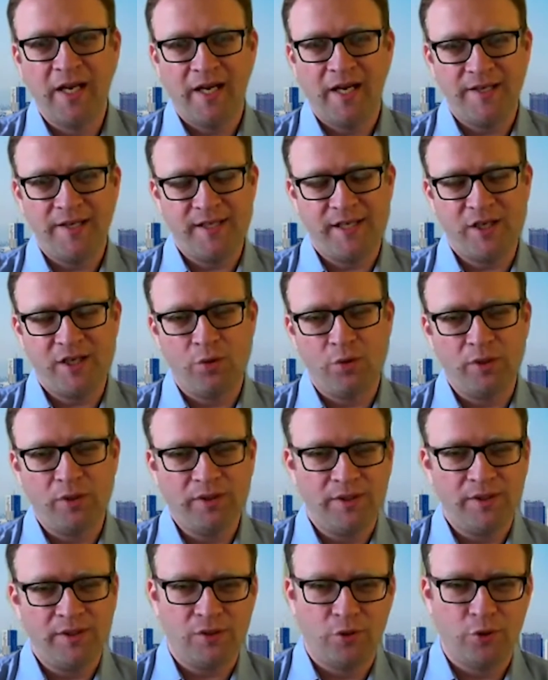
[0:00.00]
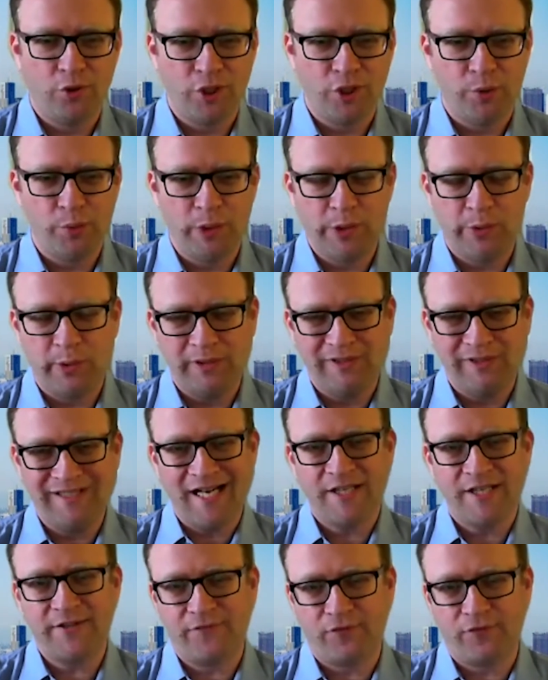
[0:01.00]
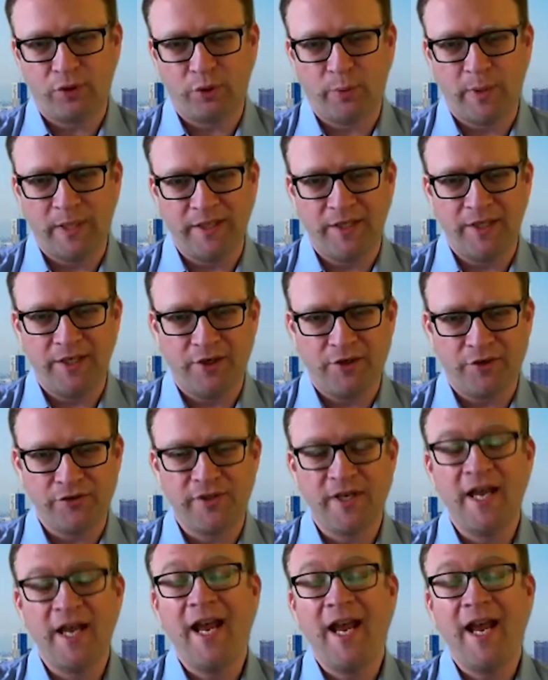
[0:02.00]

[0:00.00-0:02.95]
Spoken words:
a security solution which will last for 20 years,